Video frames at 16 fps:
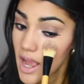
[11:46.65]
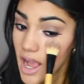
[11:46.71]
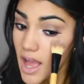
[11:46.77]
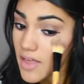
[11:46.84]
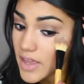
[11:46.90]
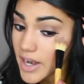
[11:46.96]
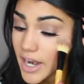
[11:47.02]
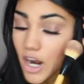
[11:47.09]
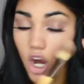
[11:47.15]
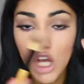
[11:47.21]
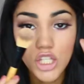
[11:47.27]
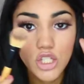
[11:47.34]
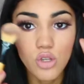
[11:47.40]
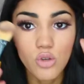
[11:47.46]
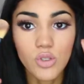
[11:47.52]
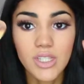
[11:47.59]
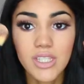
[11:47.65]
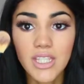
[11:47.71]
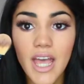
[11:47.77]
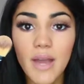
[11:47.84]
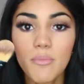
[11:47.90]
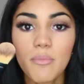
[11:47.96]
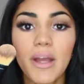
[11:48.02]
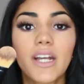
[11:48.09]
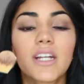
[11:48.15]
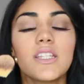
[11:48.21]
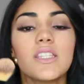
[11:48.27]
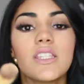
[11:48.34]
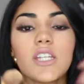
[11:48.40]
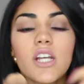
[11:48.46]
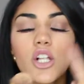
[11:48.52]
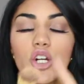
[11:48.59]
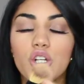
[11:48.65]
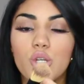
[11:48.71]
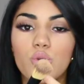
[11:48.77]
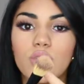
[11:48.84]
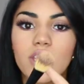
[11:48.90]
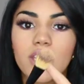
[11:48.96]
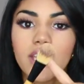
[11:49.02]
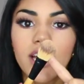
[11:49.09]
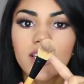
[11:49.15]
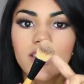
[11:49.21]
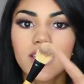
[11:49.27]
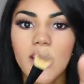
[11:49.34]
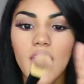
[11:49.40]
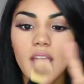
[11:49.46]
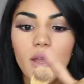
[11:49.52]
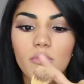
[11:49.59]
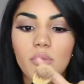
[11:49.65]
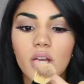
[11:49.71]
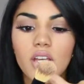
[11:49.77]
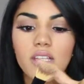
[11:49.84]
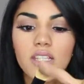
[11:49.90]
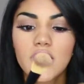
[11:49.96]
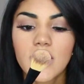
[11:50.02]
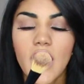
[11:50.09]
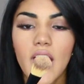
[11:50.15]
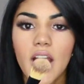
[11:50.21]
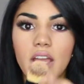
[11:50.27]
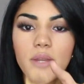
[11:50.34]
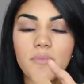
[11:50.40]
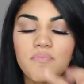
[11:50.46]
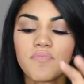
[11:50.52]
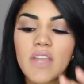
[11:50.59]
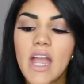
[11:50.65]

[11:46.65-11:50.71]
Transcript: and then I also set my concealer using that same side.